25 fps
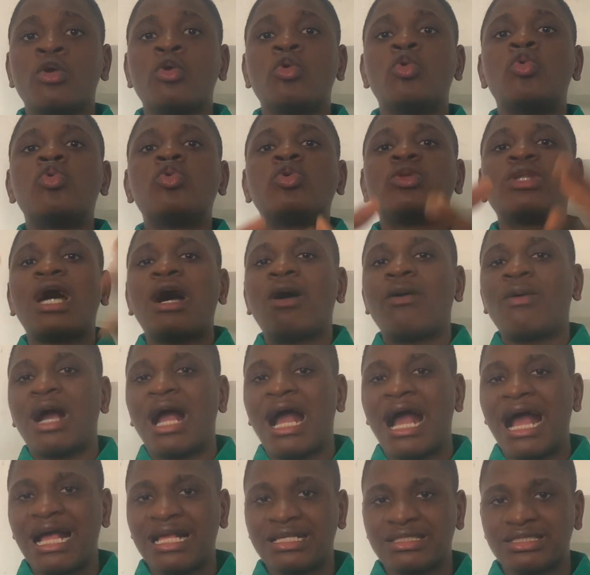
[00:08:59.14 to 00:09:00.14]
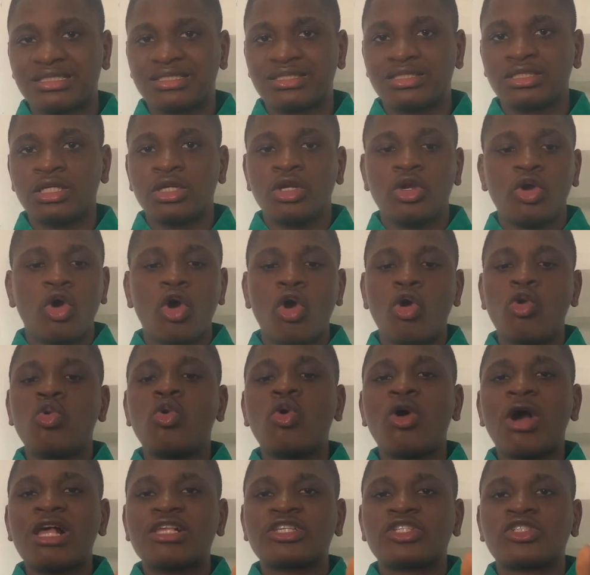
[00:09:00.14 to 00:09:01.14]
Who now has or
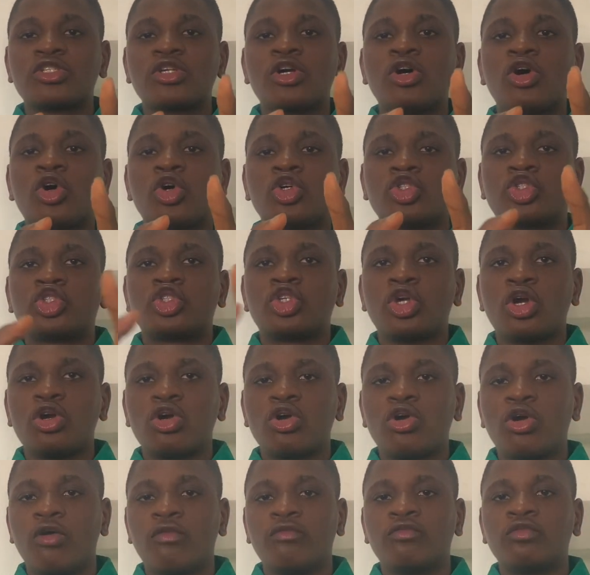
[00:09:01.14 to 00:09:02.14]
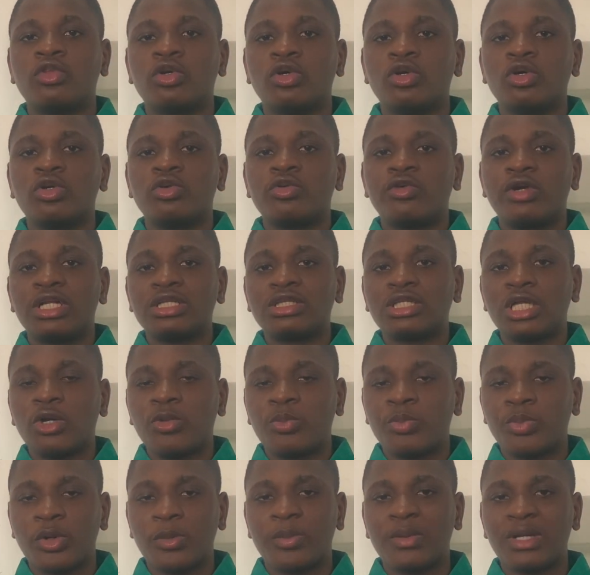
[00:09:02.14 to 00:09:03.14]
who has a chunk of the
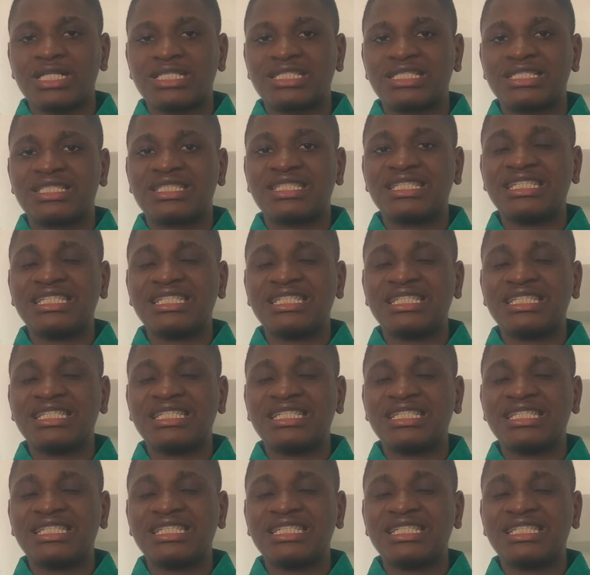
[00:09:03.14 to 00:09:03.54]
rental properties